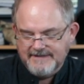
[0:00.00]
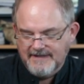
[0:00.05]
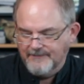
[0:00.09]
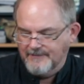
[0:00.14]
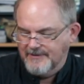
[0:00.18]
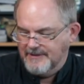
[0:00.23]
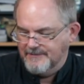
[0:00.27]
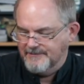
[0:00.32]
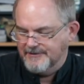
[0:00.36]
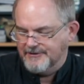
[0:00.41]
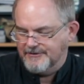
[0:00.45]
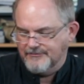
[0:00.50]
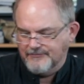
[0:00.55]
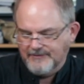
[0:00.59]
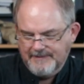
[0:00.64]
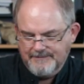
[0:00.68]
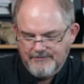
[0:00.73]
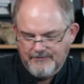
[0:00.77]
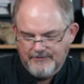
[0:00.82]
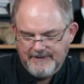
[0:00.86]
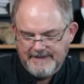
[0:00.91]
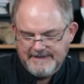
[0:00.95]
I win with
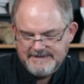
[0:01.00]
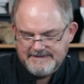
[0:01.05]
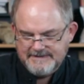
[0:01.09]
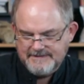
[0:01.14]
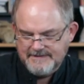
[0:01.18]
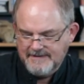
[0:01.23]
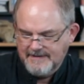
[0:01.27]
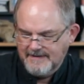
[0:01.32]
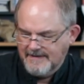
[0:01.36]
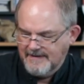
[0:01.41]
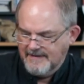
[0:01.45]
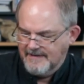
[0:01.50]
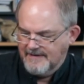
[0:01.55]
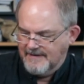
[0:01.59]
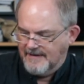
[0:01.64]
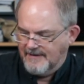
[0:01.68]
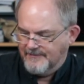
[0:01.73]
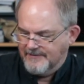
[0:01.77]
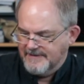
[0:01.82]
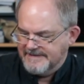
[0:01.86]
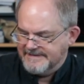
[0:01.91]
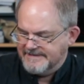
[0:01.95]
3 points.
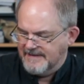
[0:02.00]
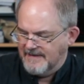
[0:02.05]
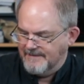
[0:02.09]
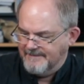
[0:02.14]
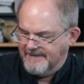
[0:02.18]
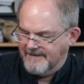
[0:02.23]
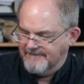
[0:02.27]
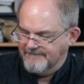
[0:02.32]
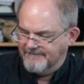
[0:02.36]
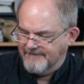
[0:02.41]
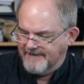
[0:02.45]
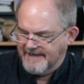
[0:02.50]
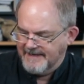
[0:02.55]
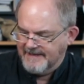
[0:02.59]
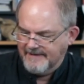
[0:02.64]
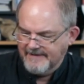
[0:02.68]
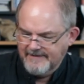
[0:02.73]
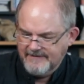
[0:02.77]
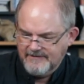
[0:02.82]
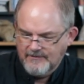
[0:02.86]
Now, what does that mean finally?